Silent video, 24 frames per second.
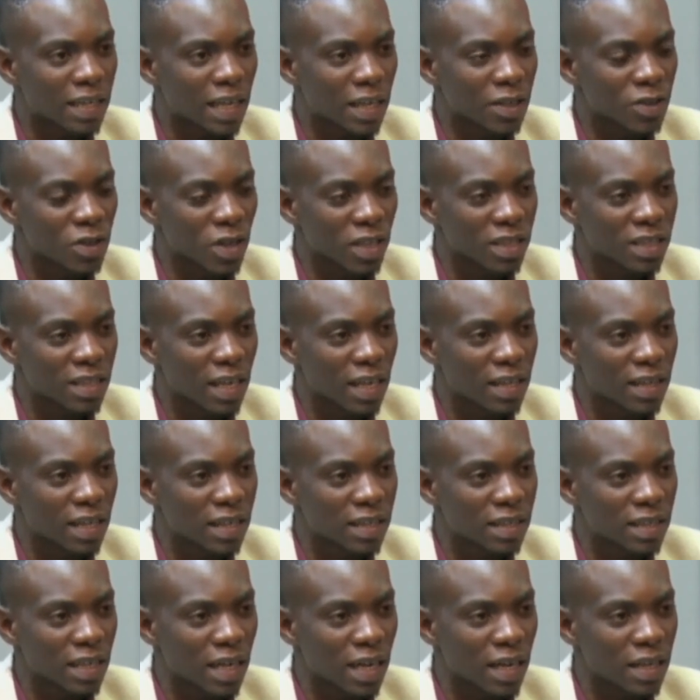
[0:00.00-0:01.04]
And you're saying
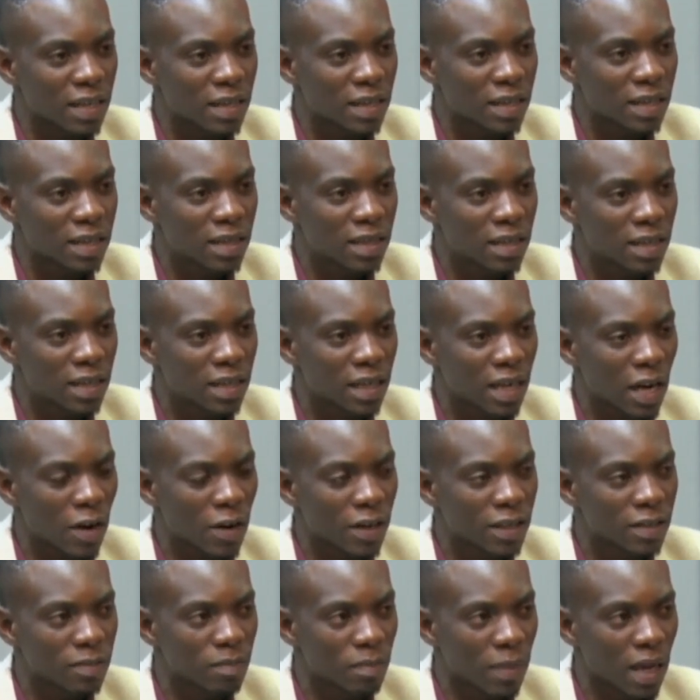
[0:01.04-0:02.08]
that the
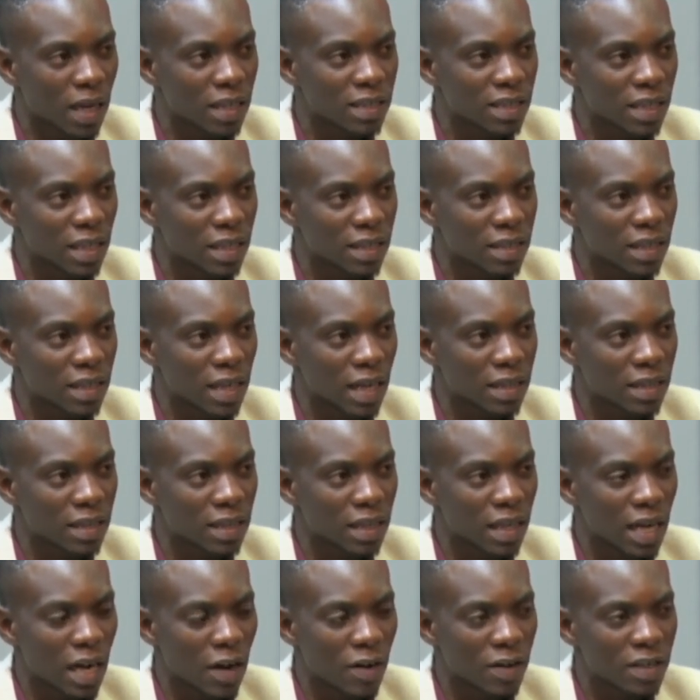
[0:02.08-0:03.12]
current measures and
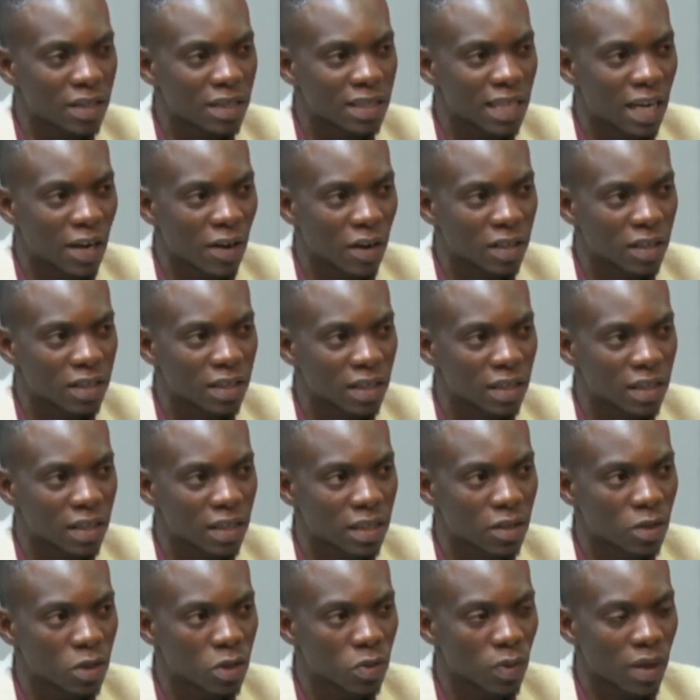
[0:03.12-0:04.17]
the current direction
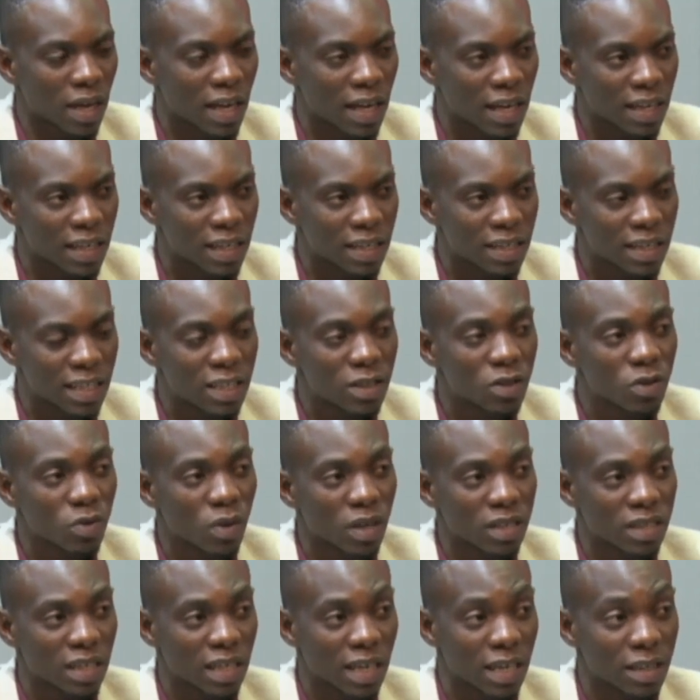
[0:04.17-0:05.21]
in which we're headed
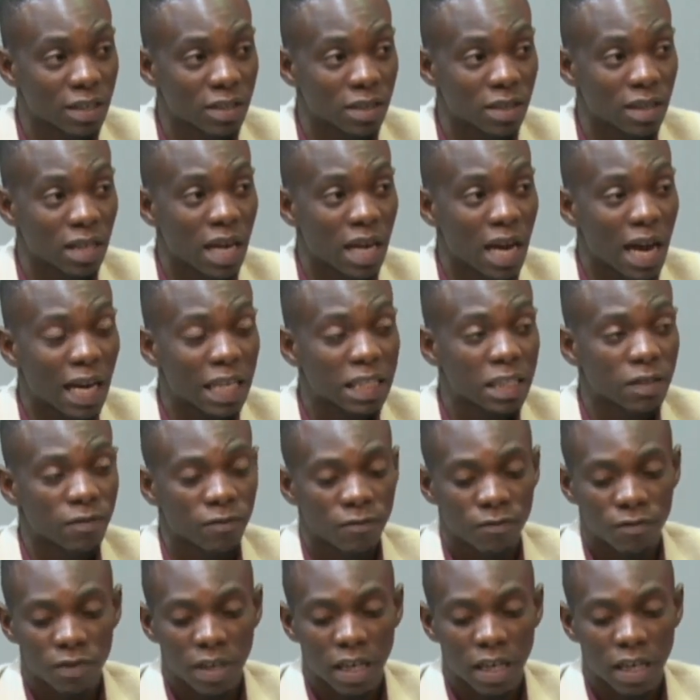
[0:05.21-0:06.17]
into as a country, as